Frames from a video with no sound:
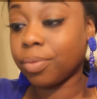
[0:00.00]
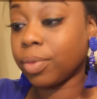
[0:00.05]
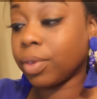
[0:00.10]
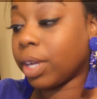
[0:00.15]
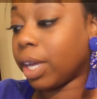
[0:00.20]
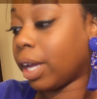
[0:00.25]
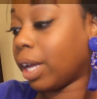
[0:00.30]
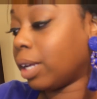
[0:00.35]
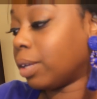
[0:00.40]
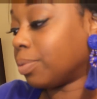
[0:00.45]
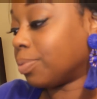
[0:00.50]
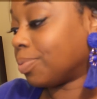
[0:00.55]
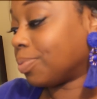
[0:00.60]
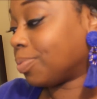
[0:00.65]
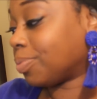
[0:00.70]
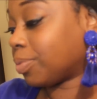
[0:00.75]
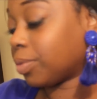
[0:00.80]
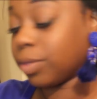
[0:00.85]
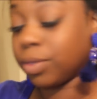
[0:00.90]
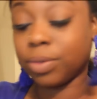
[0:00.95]
Okay.
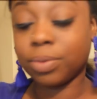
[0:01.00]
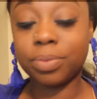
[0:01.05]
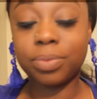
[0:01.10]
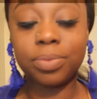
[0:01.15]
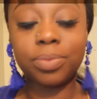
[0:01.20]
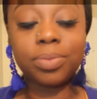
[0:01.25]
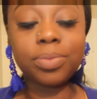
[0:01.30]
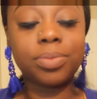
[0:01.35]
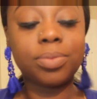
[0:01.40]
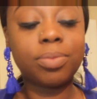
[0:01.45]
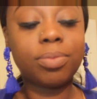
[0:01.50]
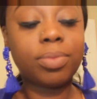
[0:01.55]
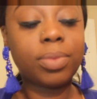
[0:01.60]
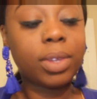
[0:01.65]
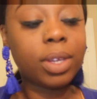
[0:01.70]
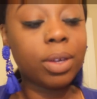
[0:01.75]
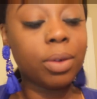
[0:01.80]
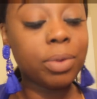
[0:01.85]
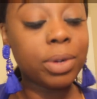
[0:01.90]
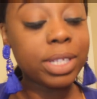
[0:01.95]

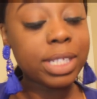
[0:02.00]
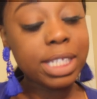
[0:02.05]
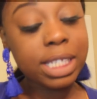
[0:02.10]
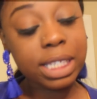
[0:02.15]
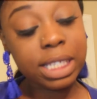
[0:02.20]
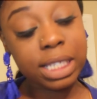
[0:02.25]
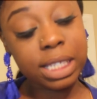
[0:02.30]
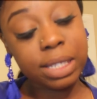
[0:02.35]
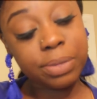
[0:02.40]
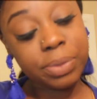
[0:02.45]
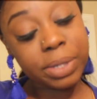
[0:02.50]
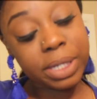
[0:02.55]
Well, this is